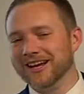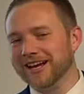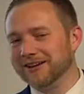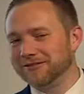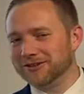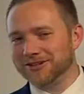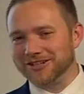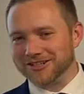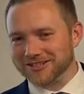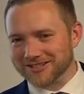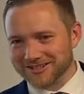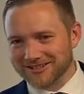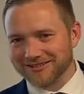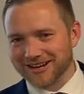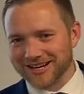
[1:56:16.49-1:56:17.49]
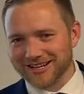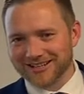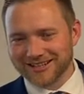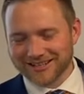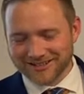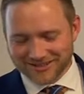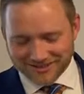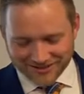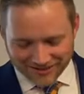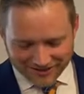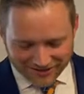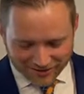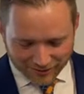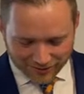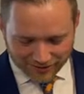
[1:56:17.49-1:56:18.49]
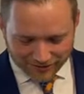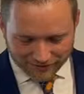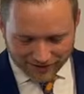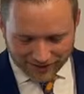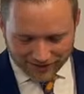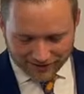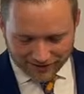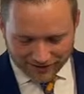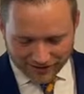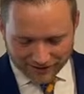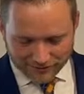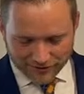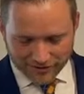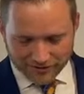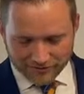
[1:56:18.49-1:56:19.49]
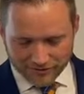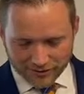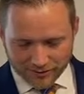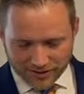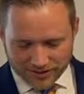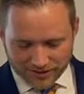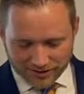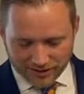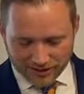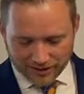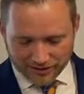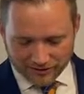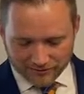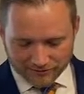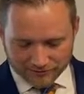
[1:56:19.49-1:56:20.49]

Yeah, of course, right? It's totally fine. Yep, you can request it later.